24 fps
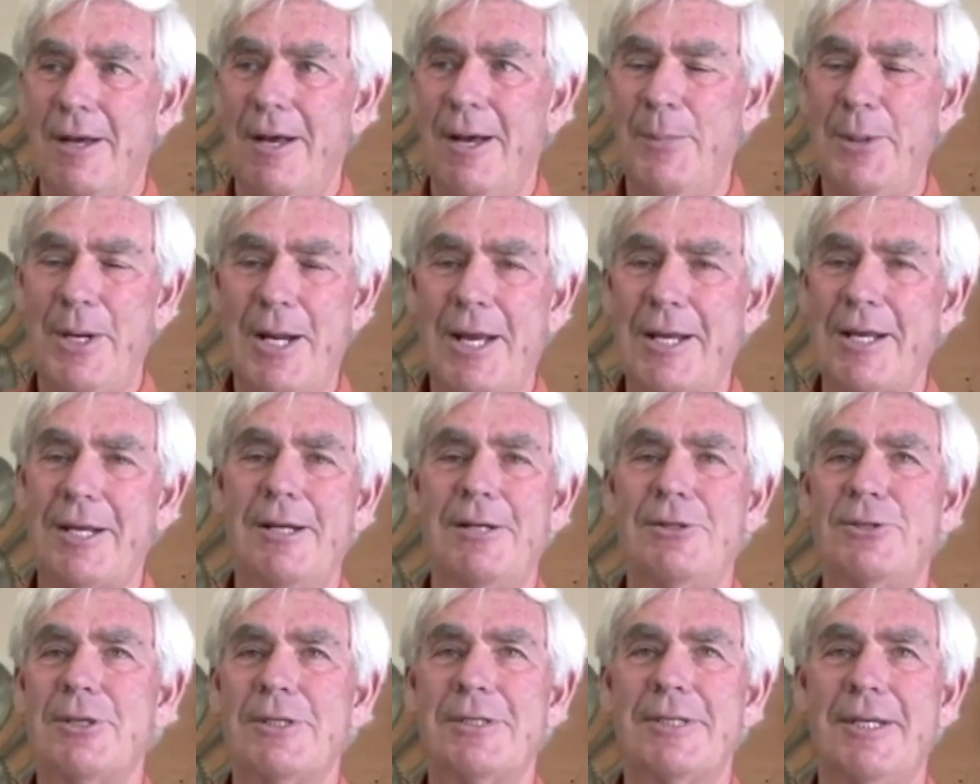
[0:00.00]
I mean, I can
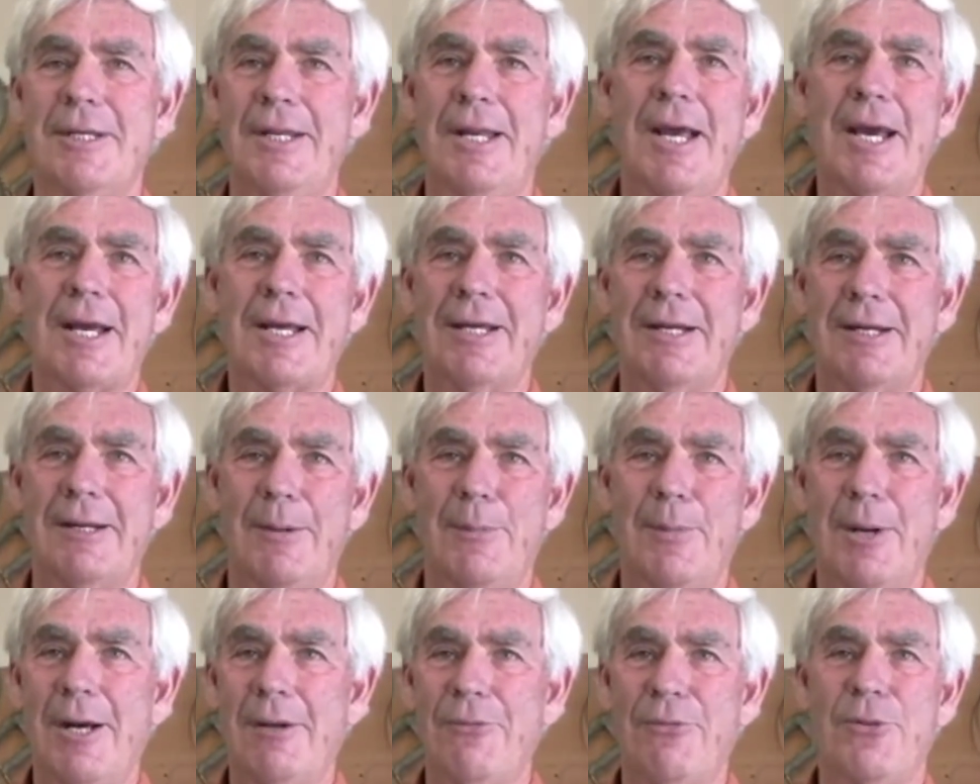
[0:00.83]
adjust the neck in
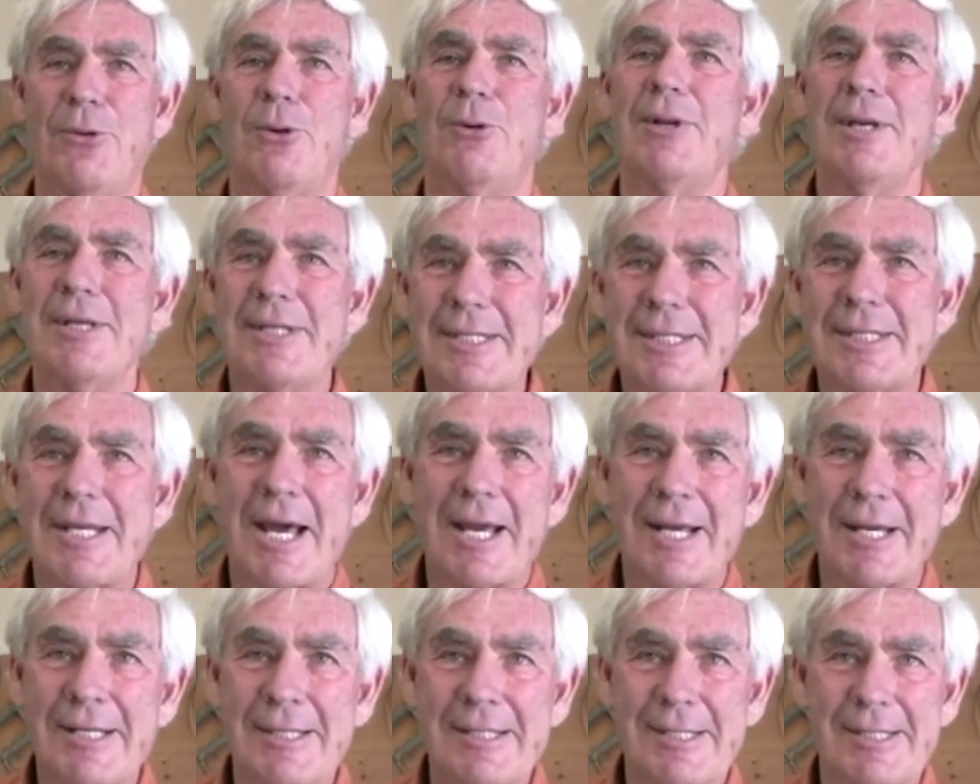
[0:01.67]
about 30
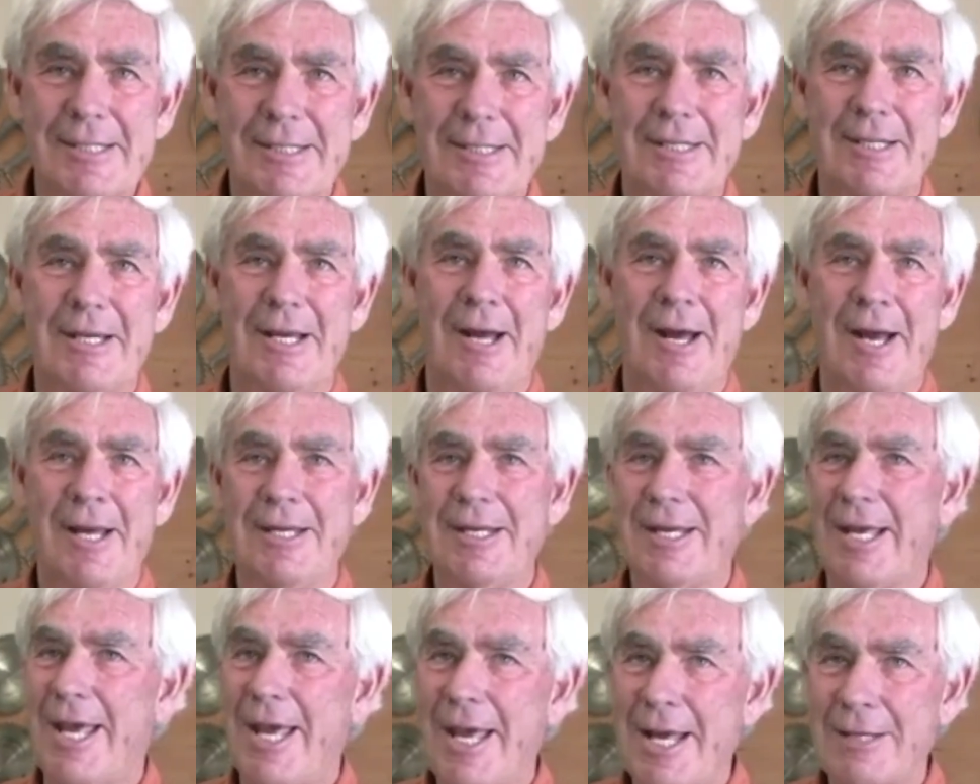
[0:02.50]
seconds. I
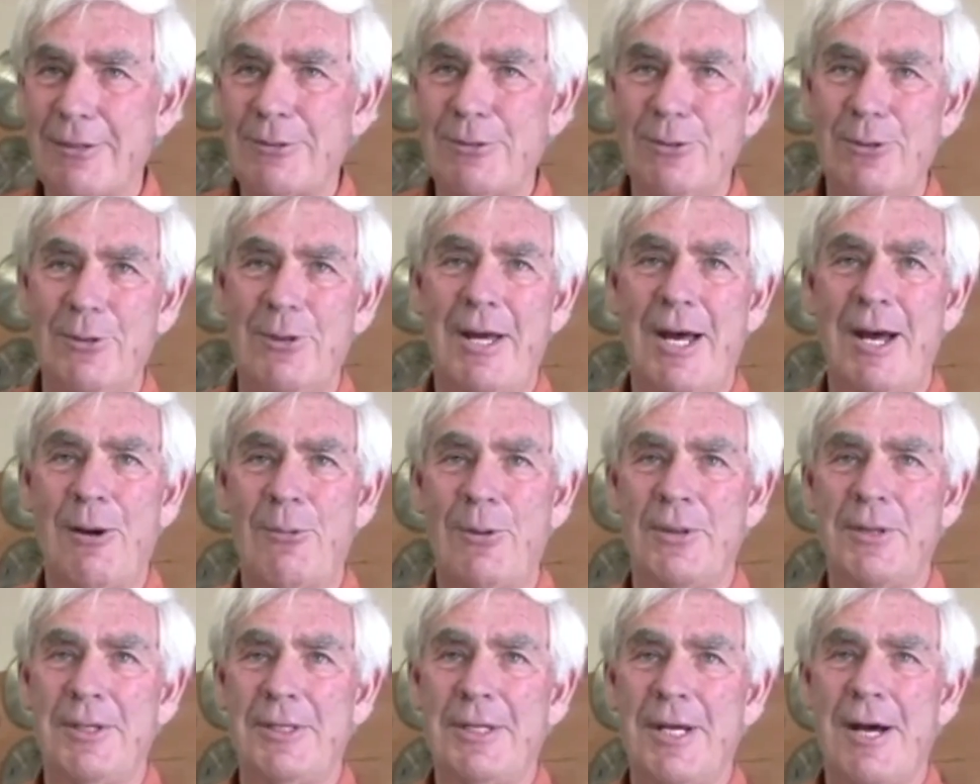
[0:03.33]
can't do that
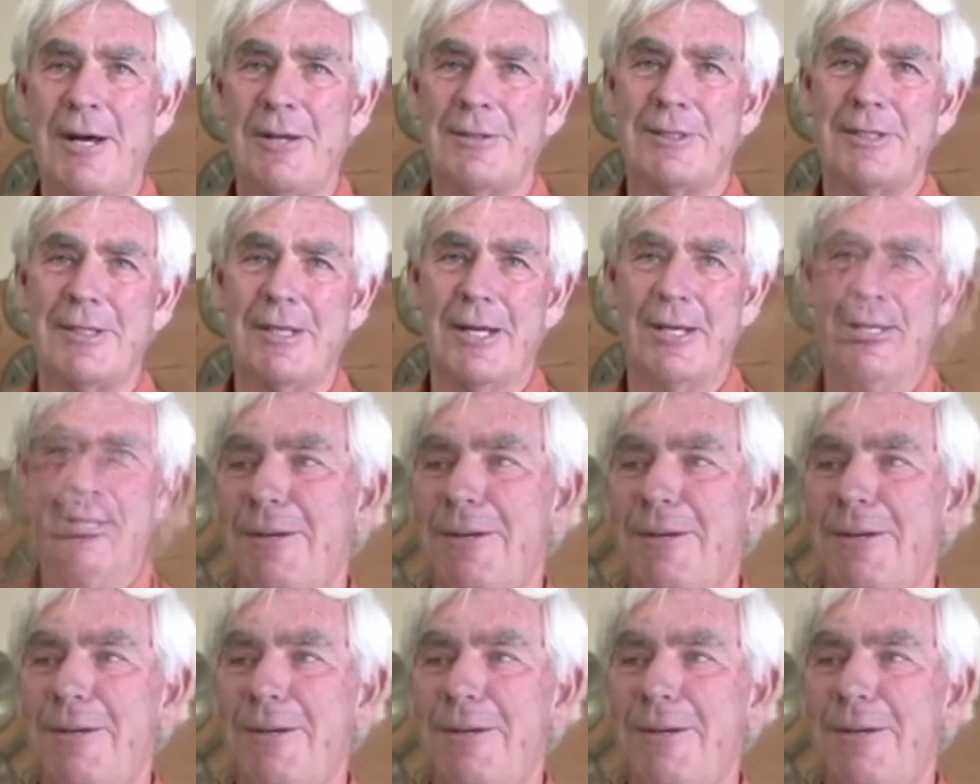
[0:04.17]
with a dowel stick.